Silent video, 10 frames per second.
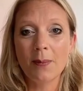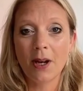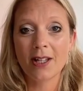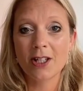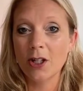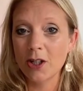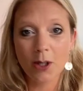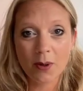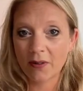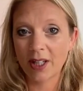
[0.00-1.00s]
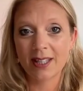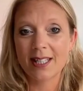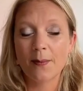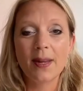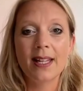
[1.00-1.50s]
person, and you would have heard
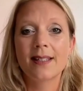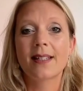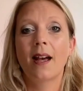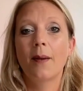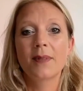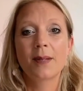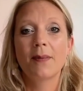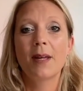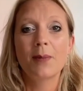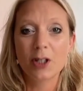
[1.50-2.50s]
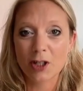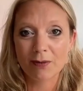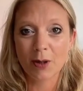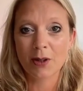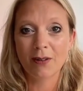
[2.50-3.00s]
this a million times, and maybe you just
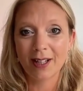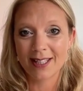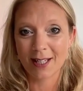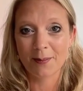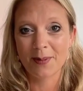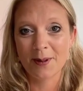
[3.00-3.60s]
roll your eyes at